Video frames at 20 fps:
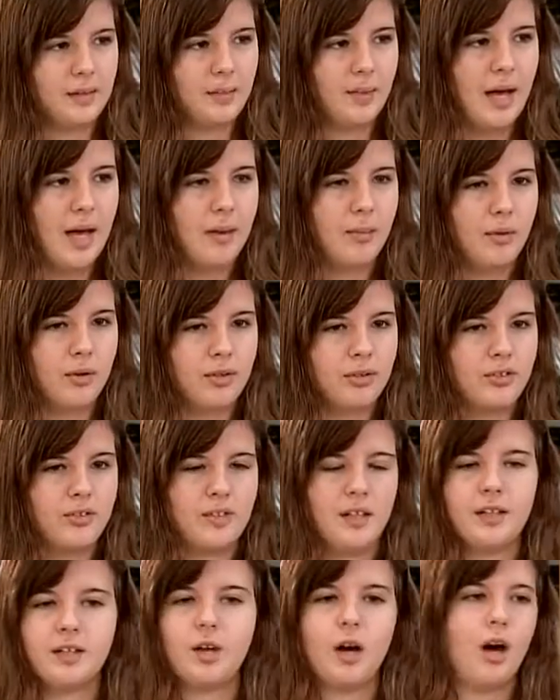the Bible, and she
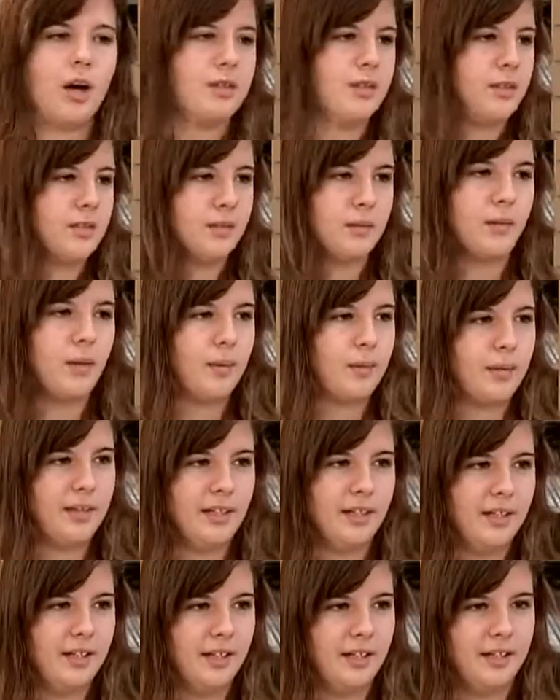said, "God doesn't want me
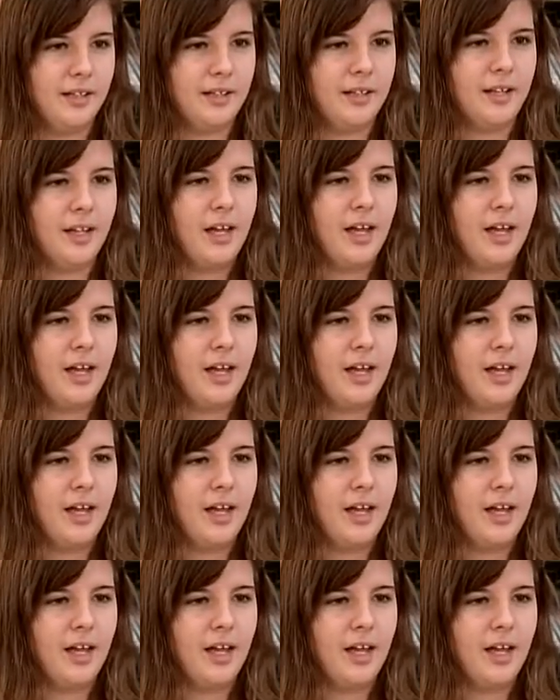to eat."